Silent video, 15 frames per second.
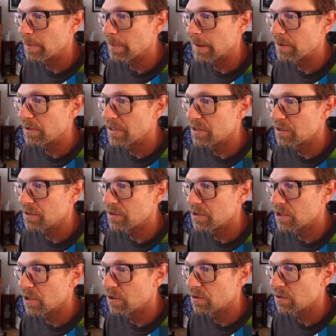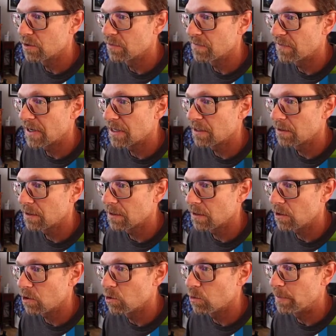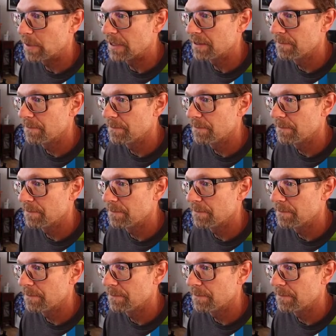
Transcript: But what you do is go to File, Open,